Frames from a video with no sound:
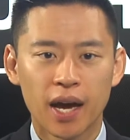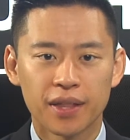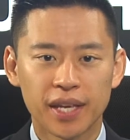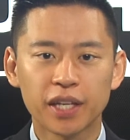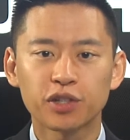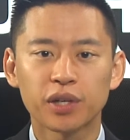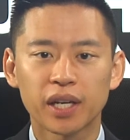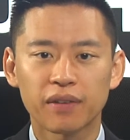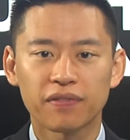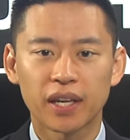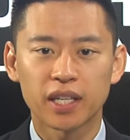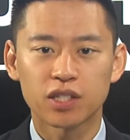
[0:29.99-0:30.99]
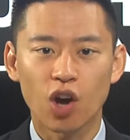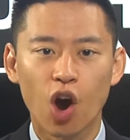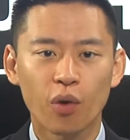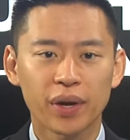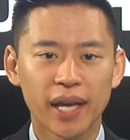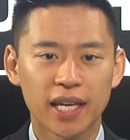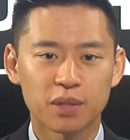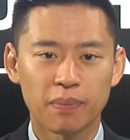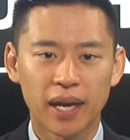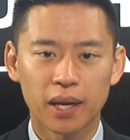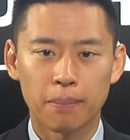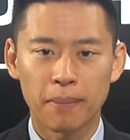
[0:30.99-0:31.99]
The Internet of Things already has
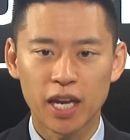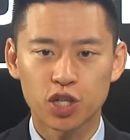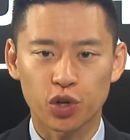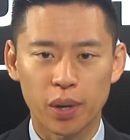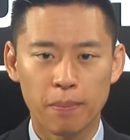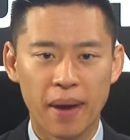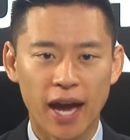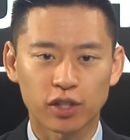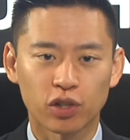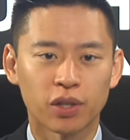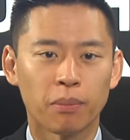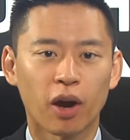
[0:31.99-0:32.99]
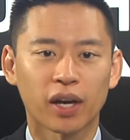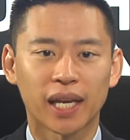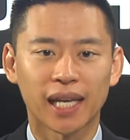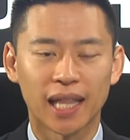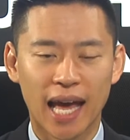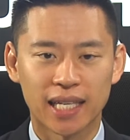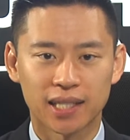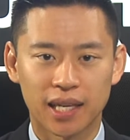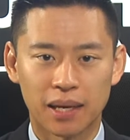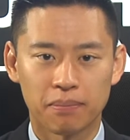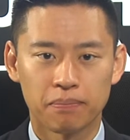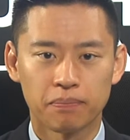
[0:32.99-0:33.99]
made a major impact on the marketing
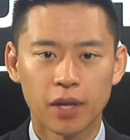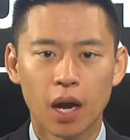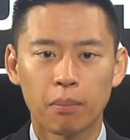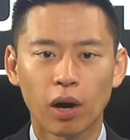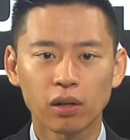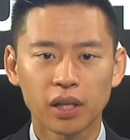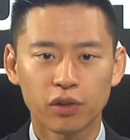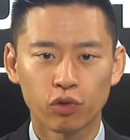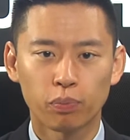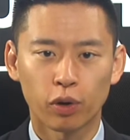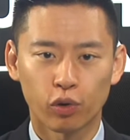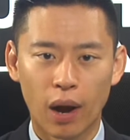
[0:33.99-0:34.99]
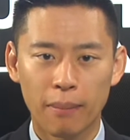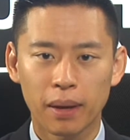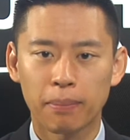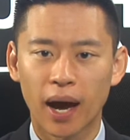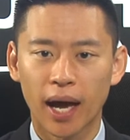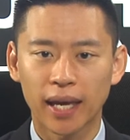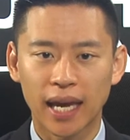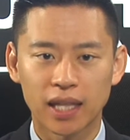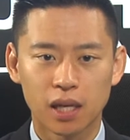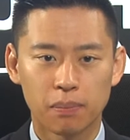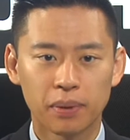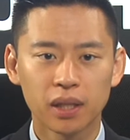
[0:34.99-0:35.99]
landscape, partly through programmatic buying and
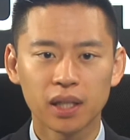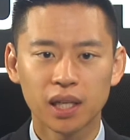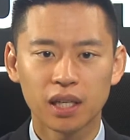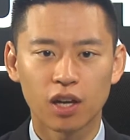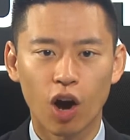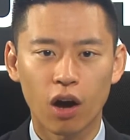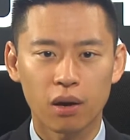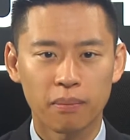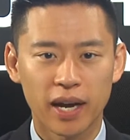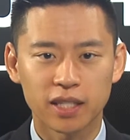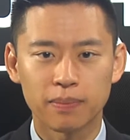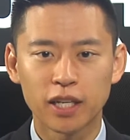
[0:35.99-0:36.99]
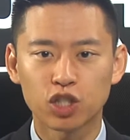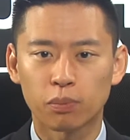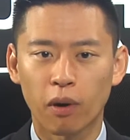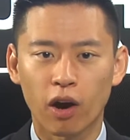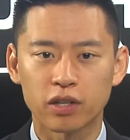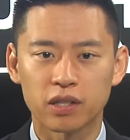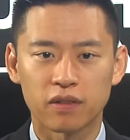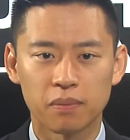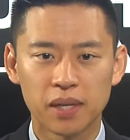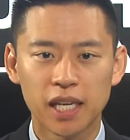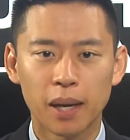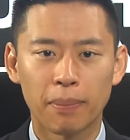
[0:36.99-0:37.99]
the ability to automate major parts of the
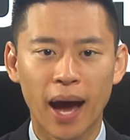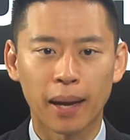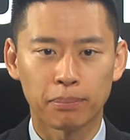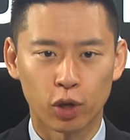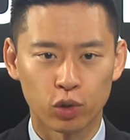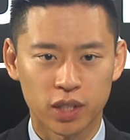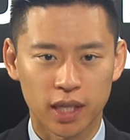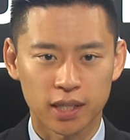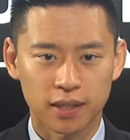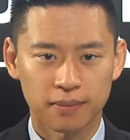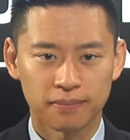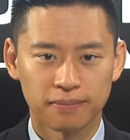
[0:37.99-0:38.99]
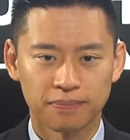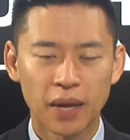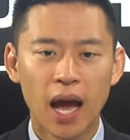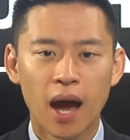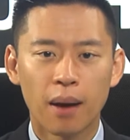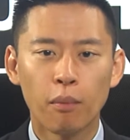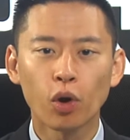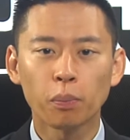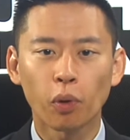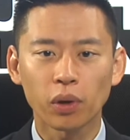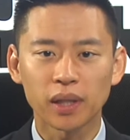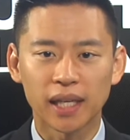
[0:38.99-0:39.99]
media buying process. More
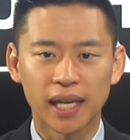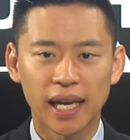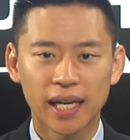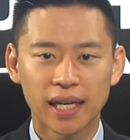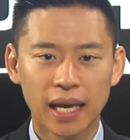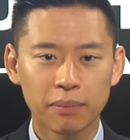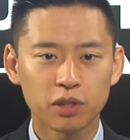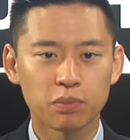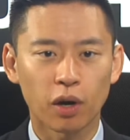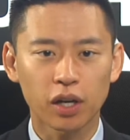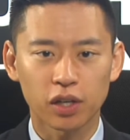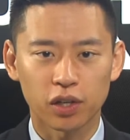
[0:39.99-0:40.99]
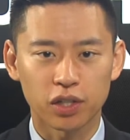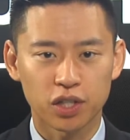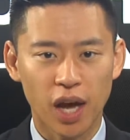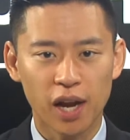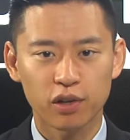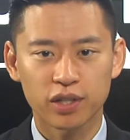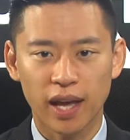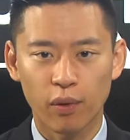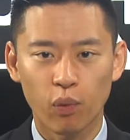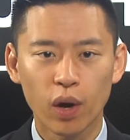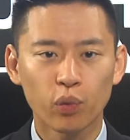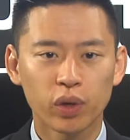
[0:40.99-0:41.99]
importantly, it enables marketers to understand
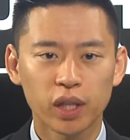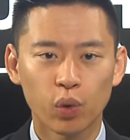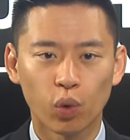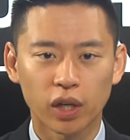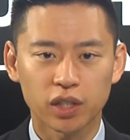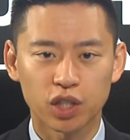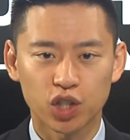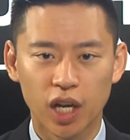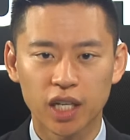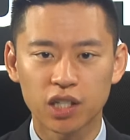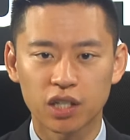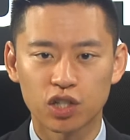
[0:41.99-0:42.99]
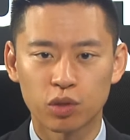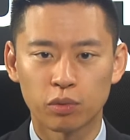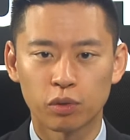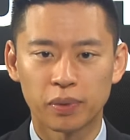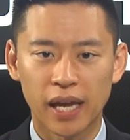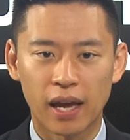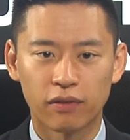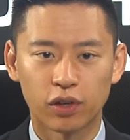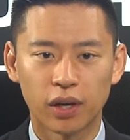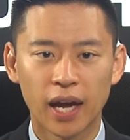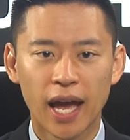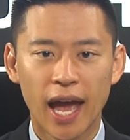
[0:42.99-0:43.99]
what really works to change consumer
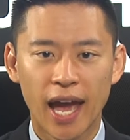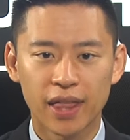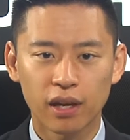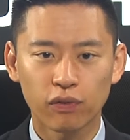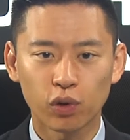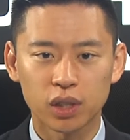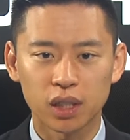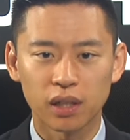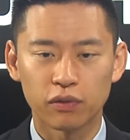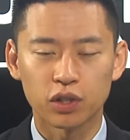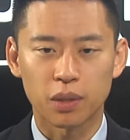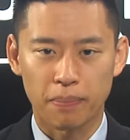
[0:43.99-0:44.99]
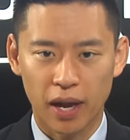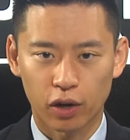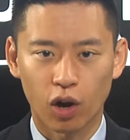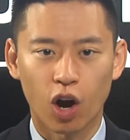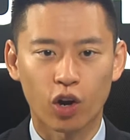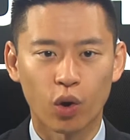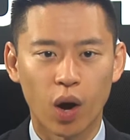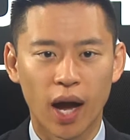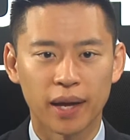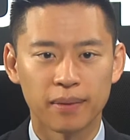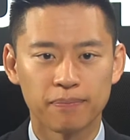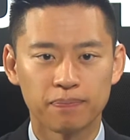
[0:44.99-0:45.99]
behavior and therefore delivers a better ROI.